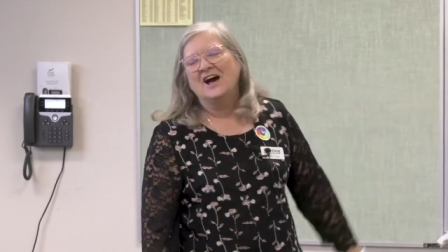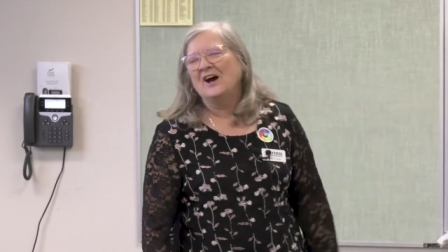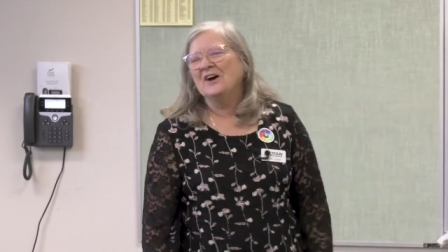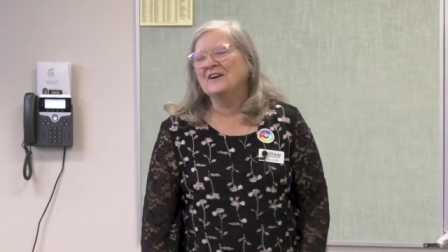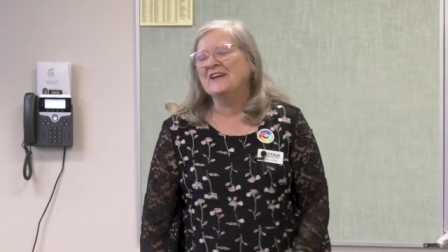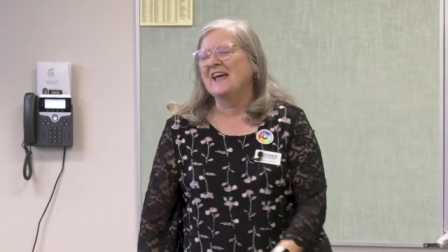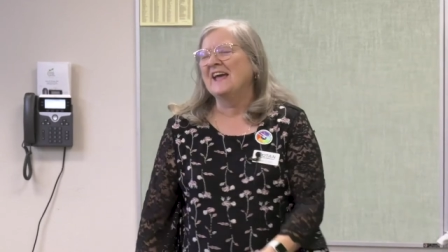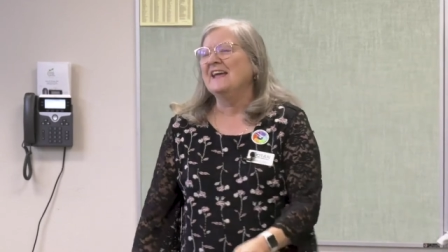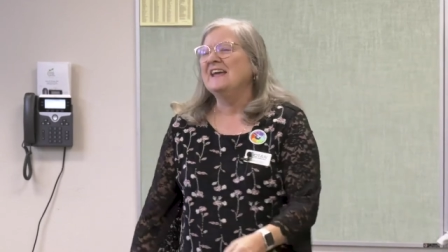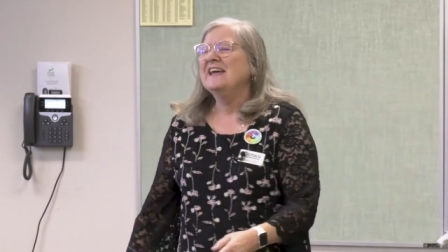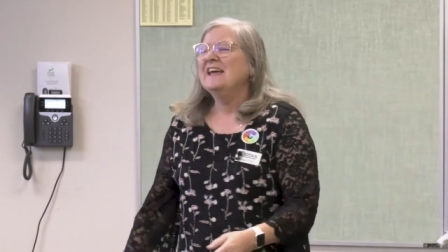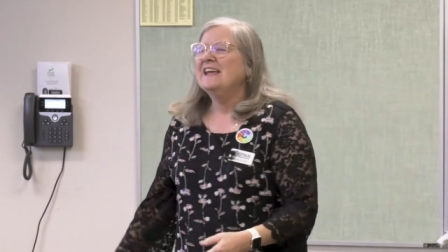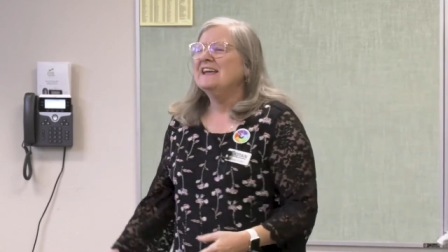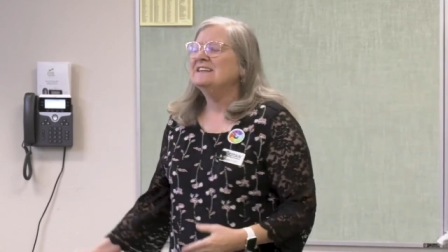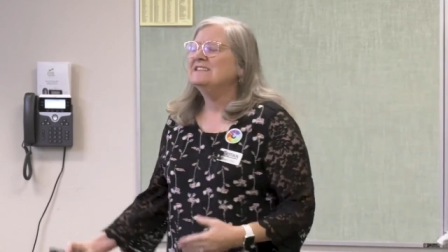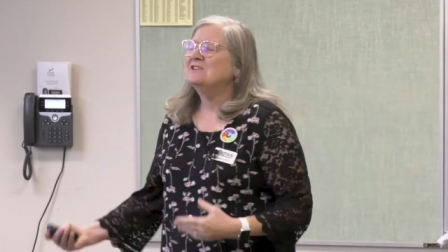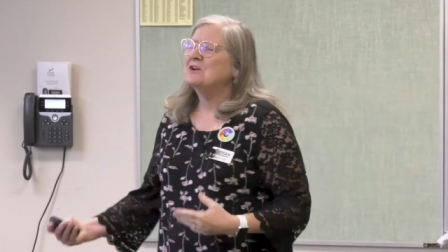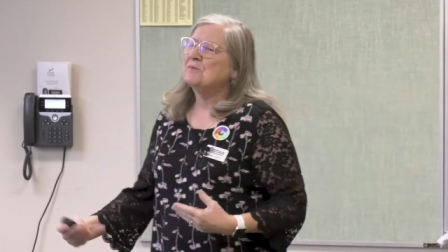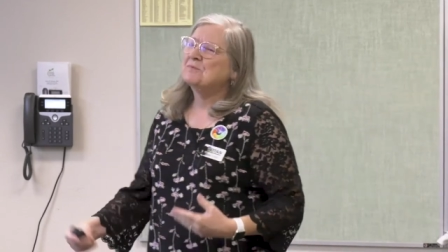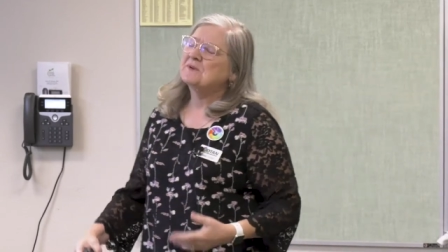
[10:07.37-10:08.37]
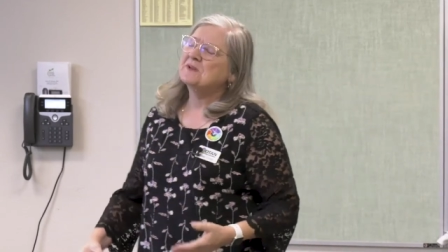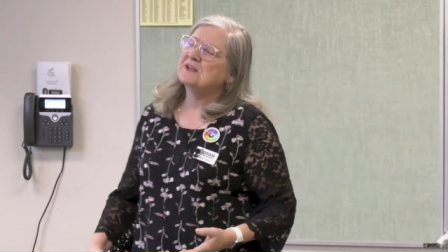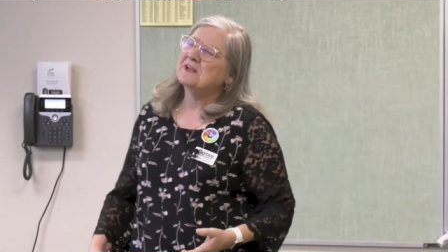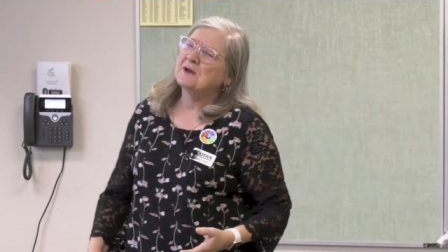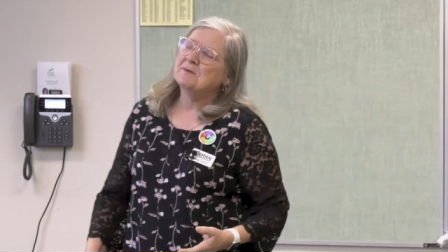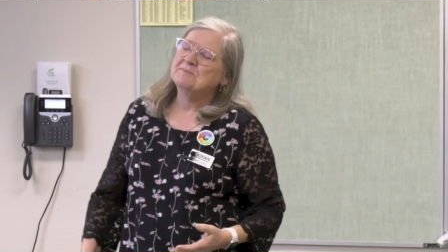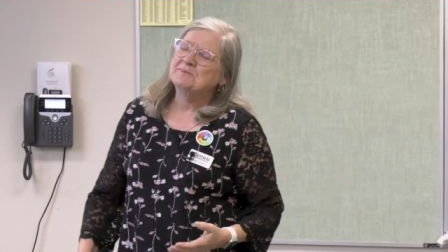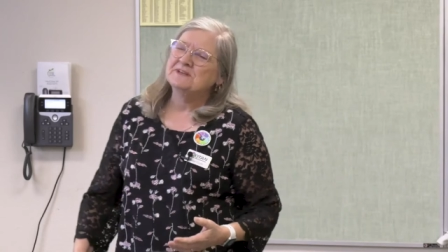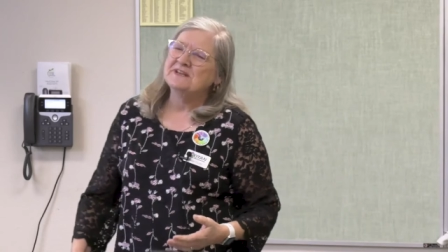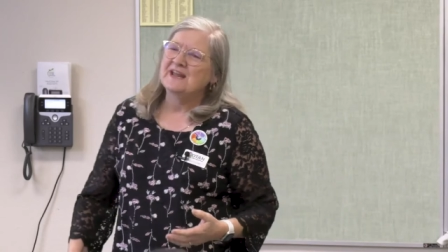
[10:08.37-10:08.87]
Okay, it's opening
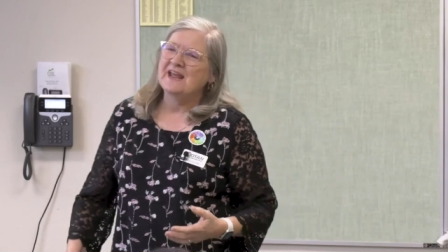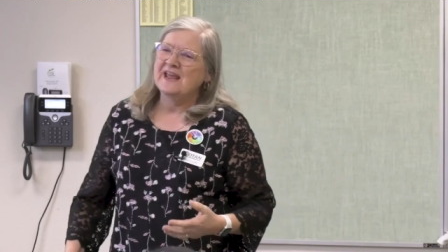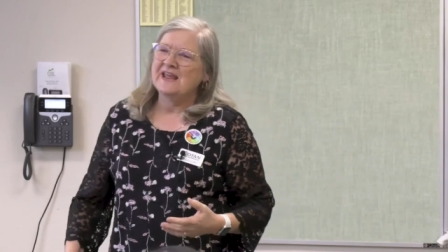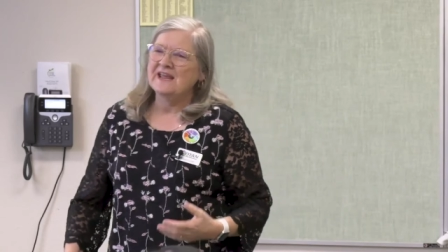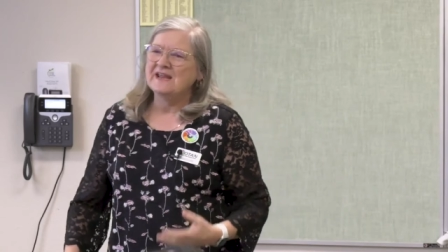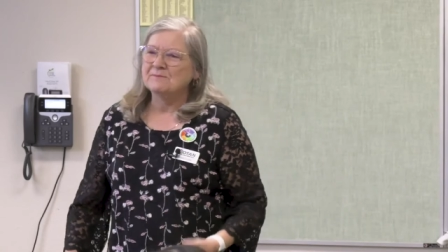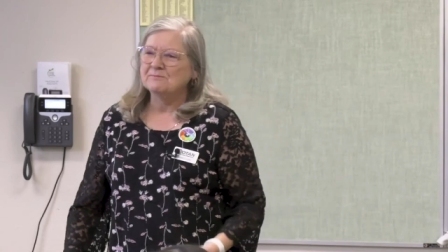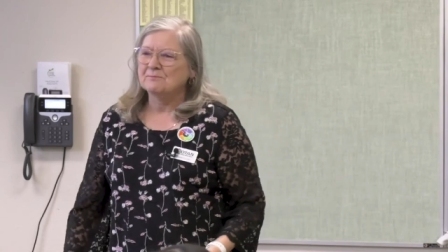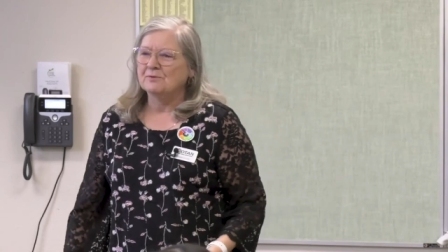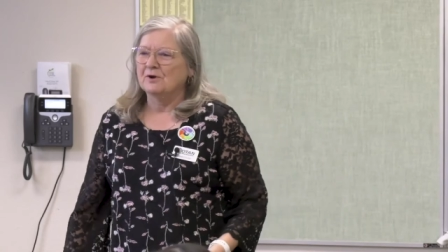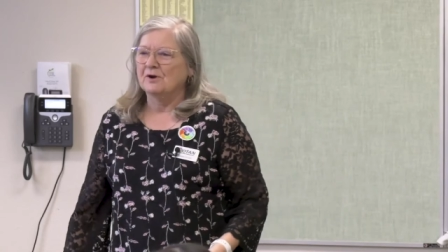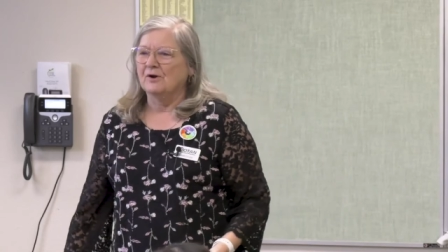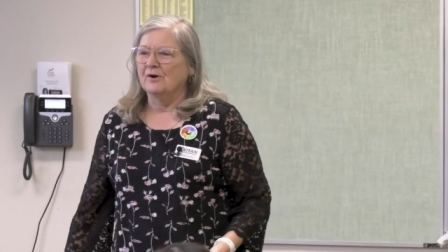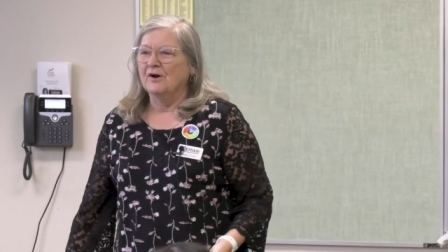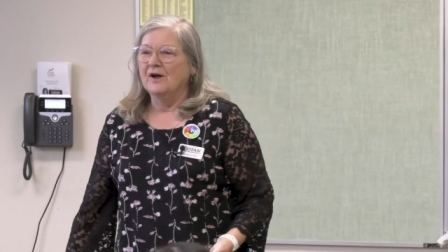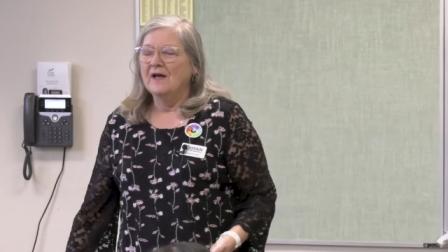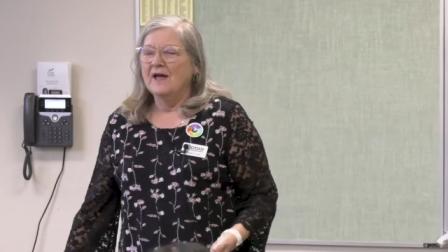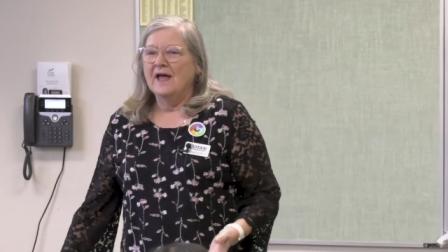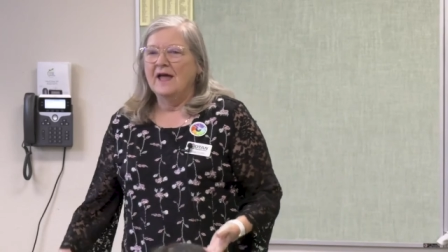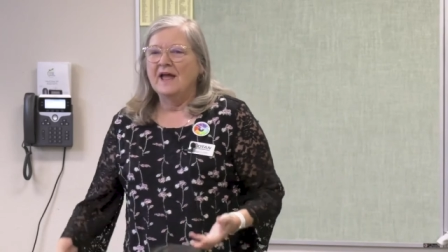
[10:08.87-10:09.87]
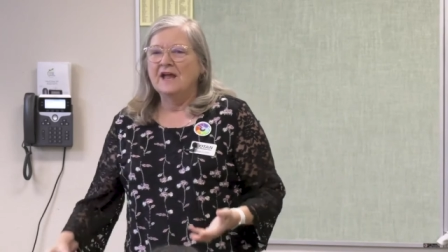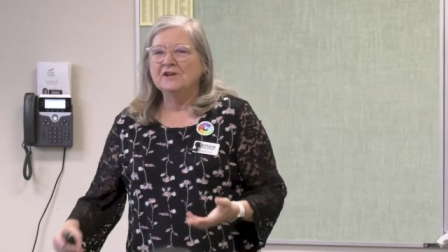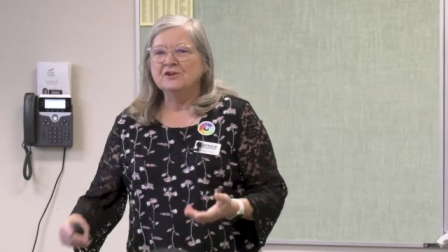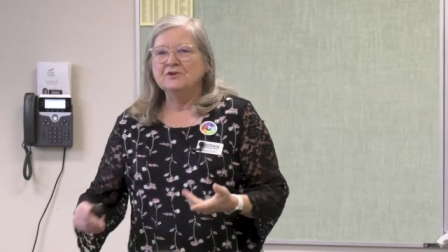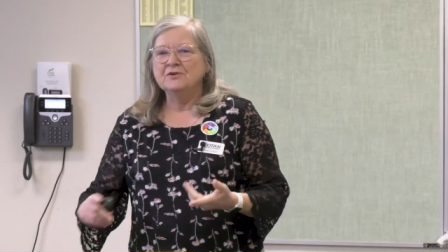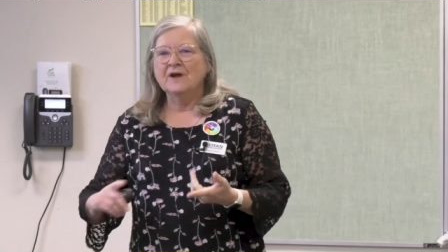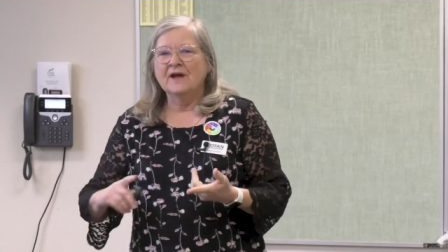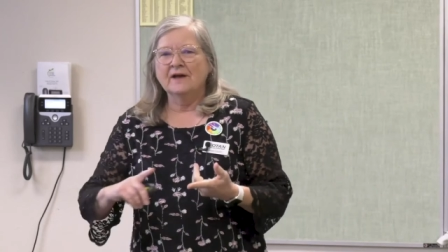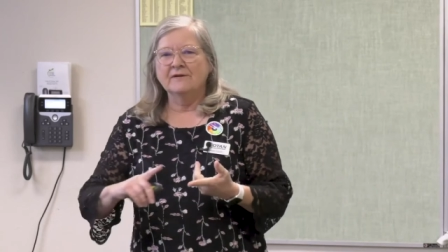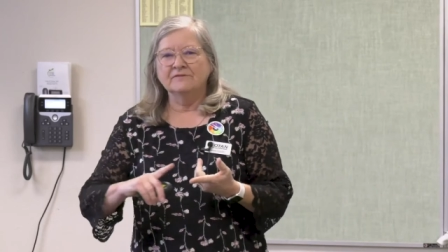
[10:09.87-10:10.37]
up in April, and
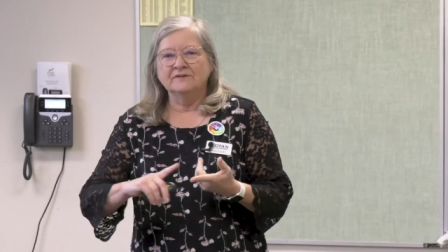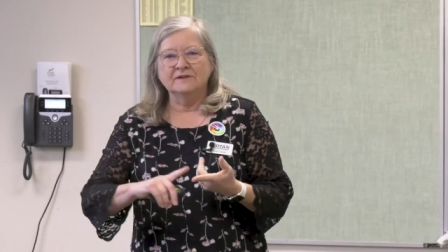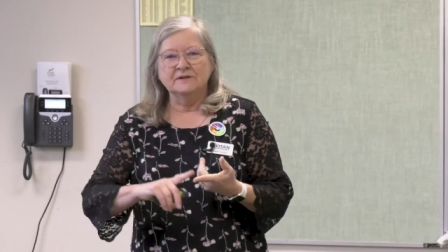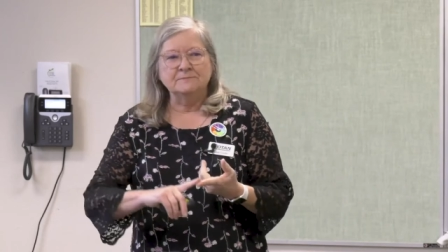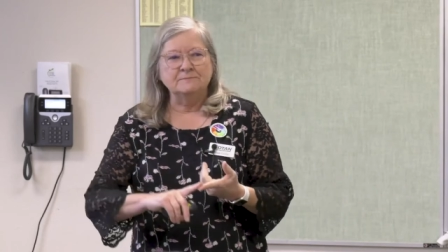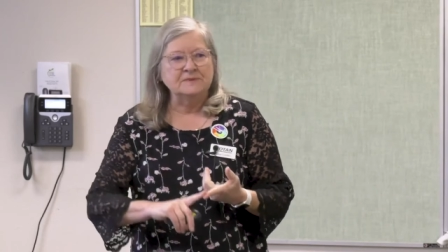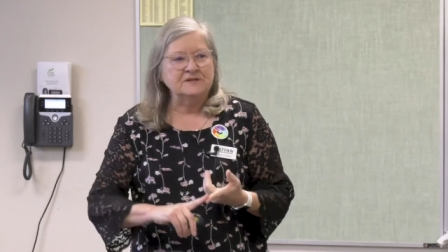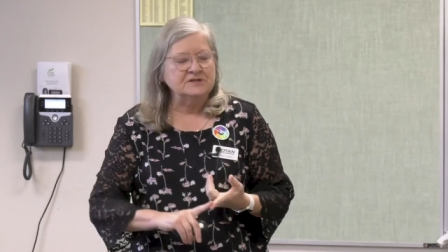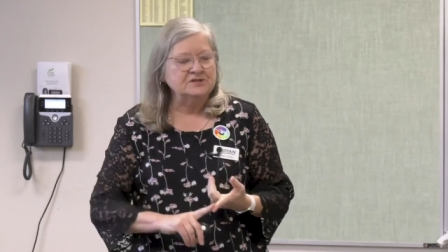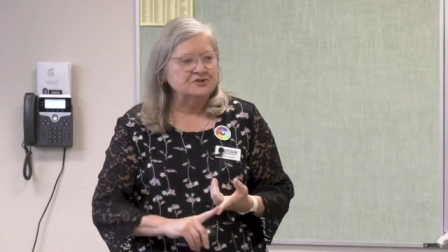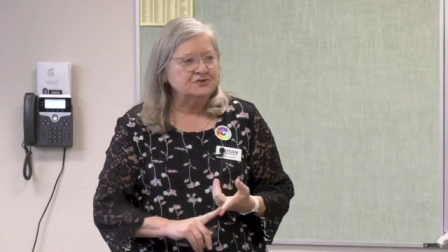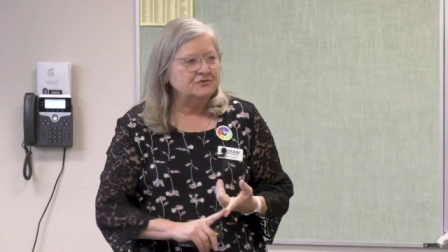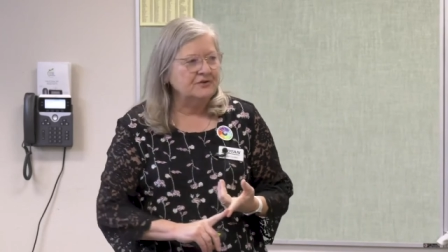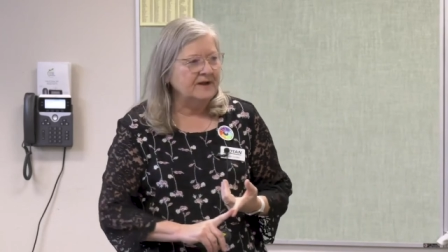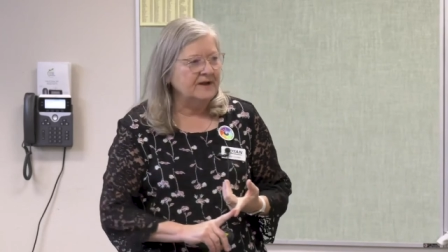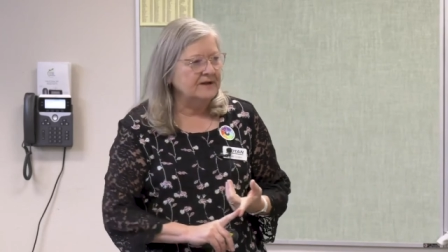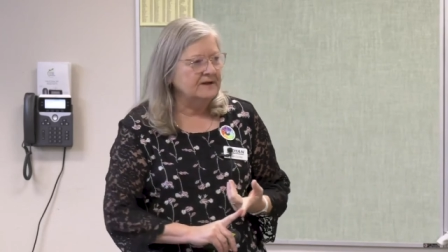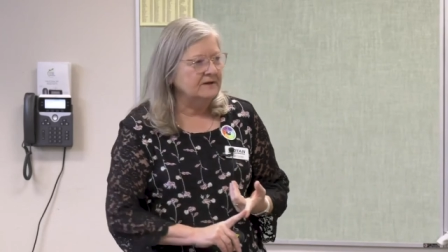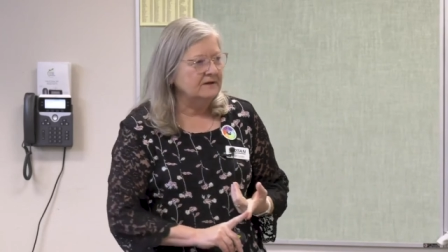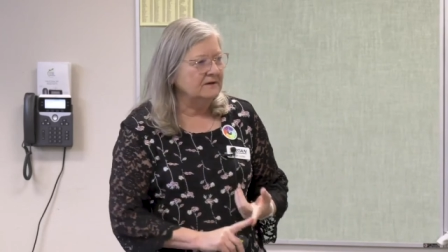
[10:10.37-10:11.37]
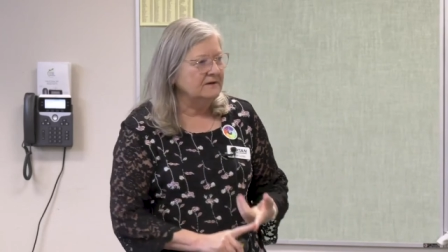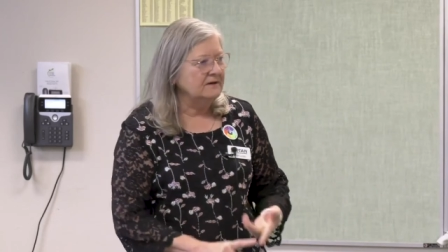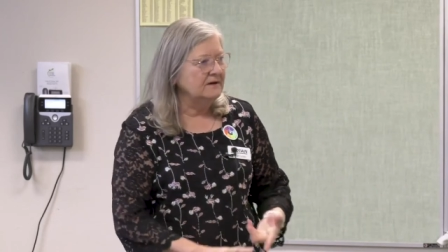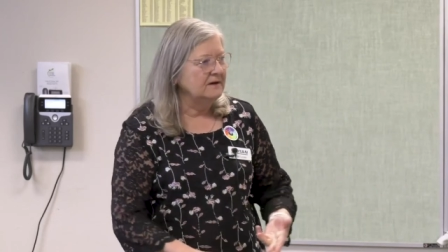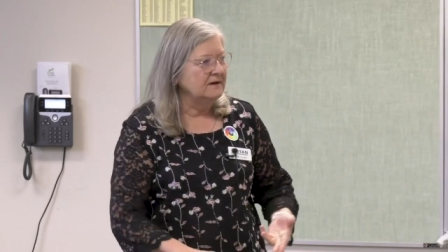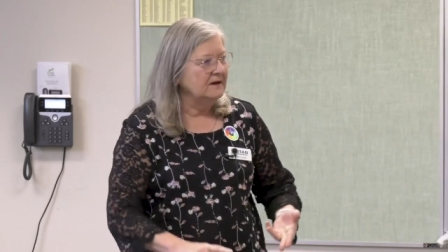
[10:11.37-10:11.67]
you have an administrator,